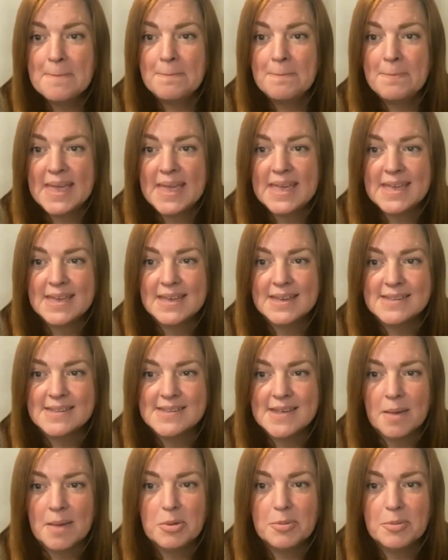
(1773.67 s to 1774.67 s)
Making a
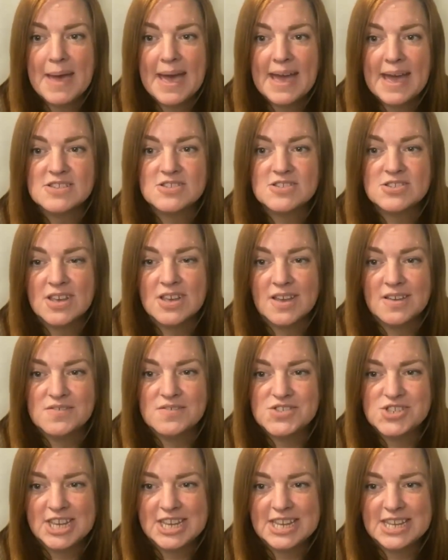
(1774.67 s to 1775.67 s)
double batch
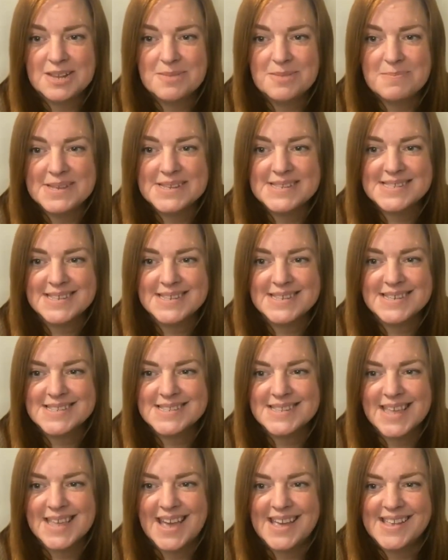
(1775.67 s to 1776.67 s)
of chicken and
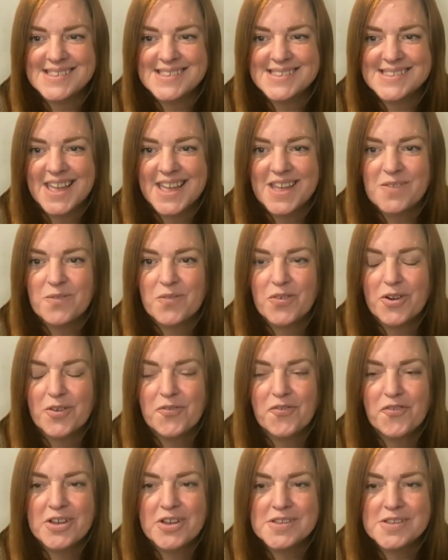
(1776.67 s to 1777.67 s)
biscuits last night for a
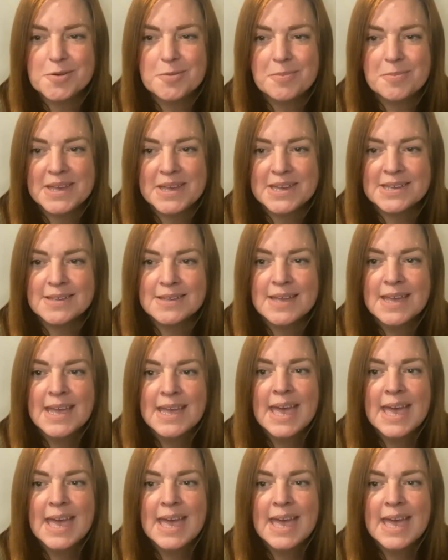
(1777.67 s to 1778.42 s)
freezer meal